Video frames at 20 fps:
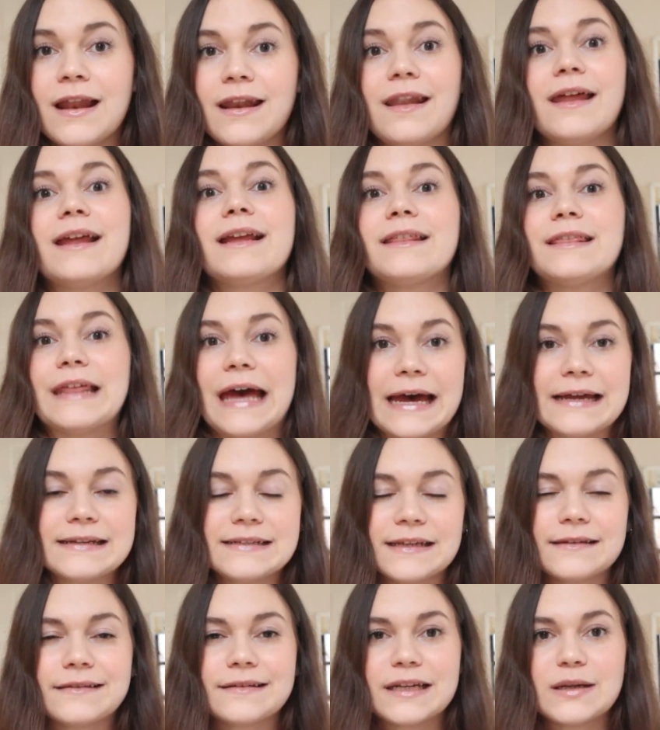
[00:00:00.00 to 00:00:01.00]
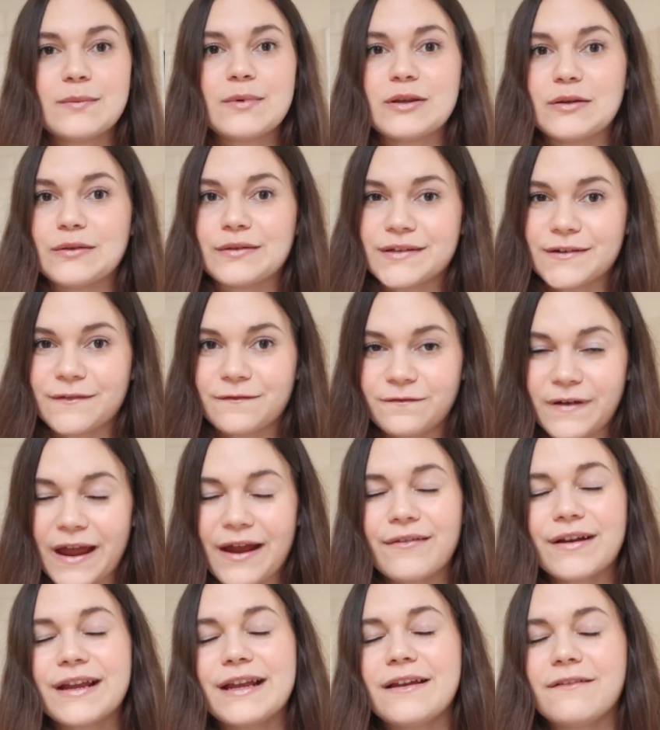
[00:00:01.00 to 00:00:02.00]
like that. It's going to be used
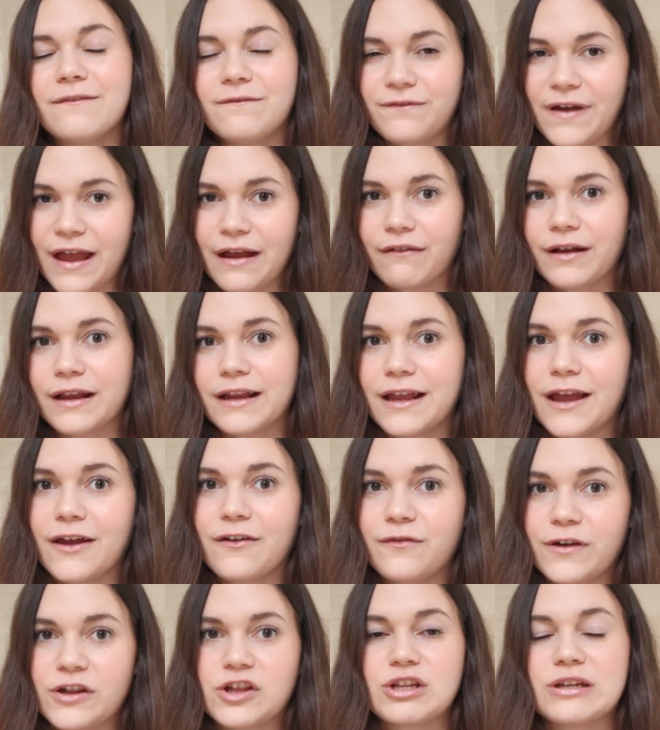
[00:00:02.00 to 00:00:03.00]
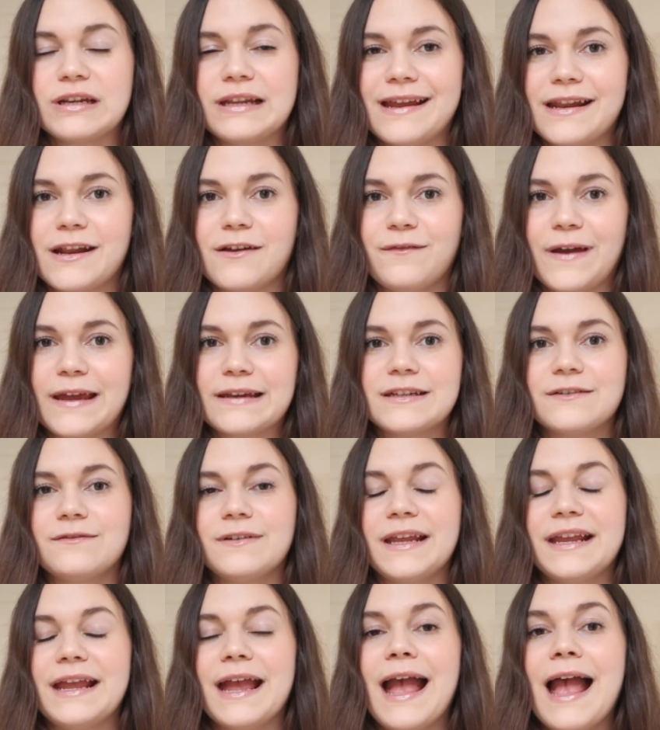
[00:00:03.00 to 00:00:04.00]
very, very efficiently and
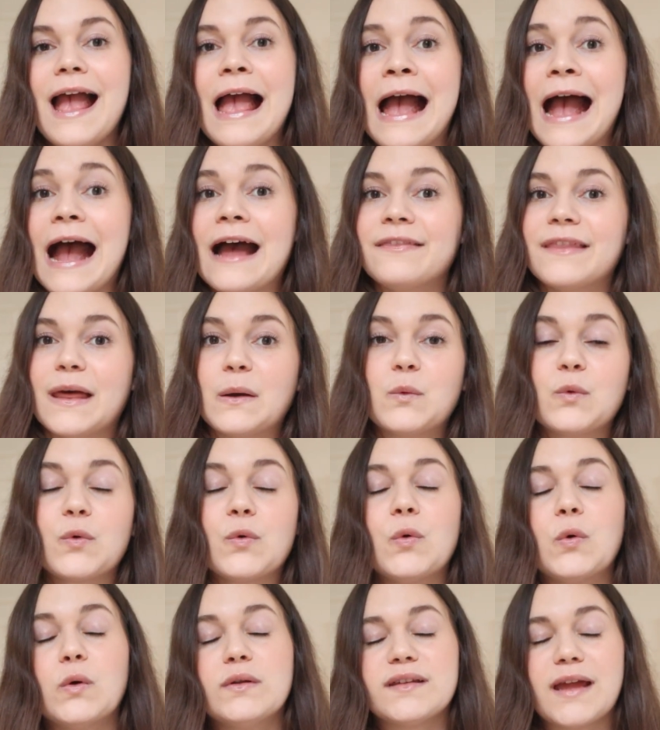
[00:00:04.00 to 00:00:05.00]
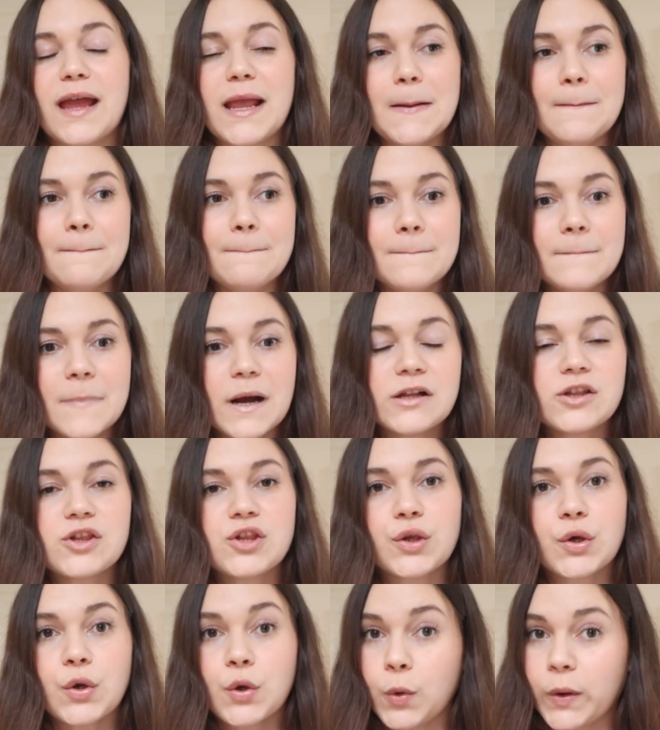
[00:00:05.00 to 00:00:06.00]
effectively, and that will cause a
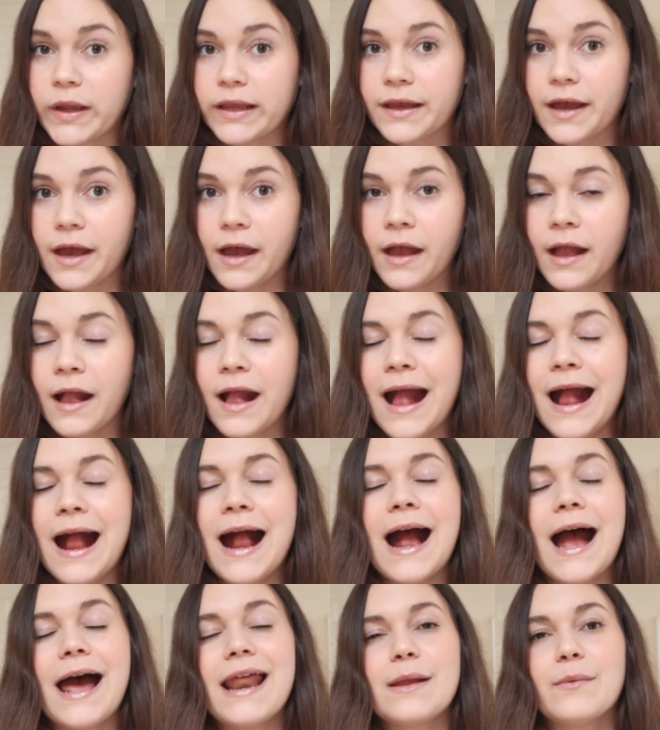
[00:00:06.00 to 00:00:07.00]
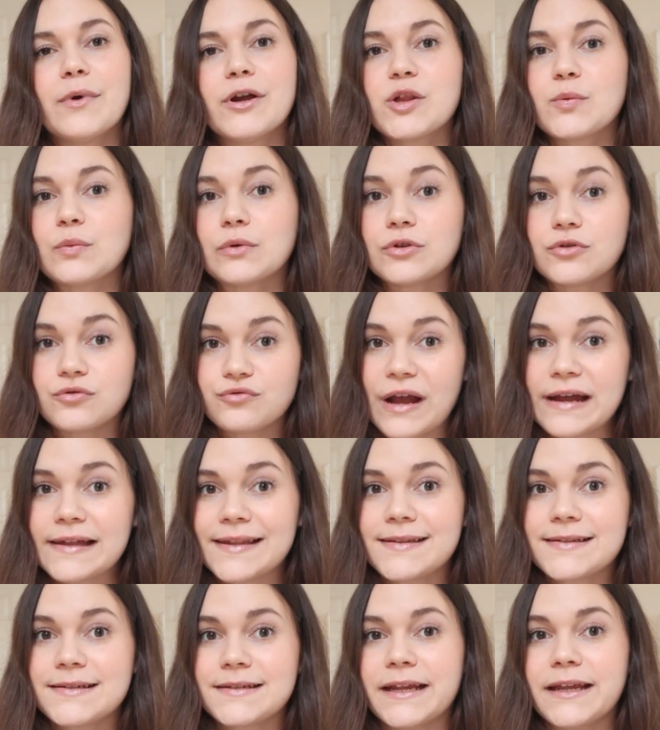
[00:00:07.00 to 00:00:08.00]
much quicker and a much more
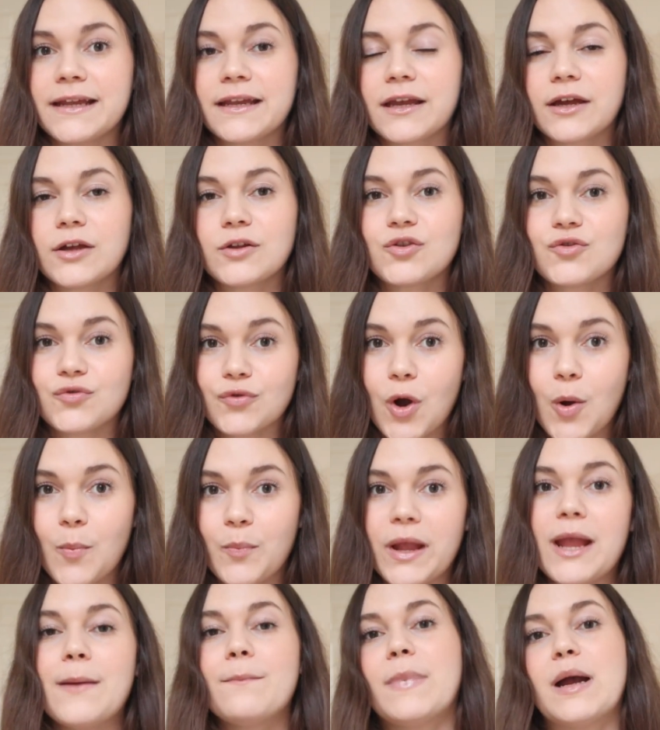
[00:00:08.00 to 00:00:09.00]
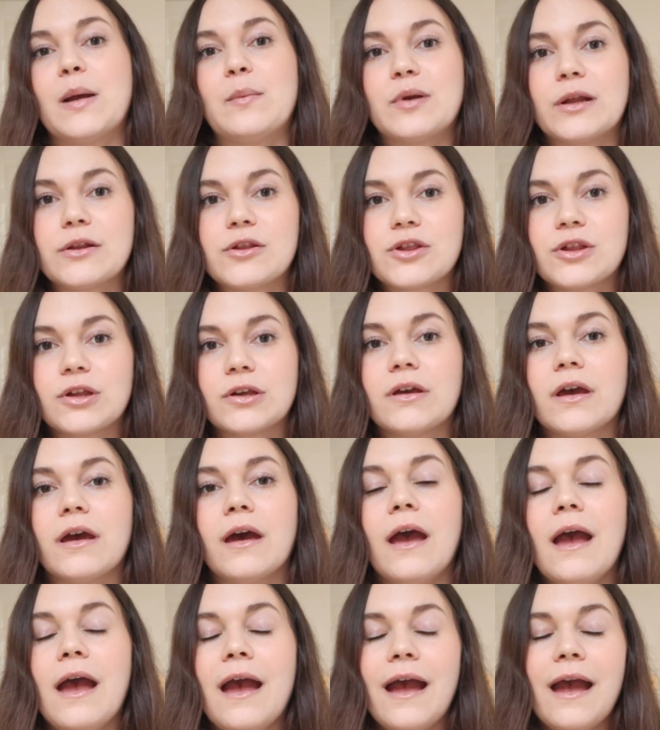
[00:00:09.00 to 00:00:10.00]
drastic drop in my blood sugar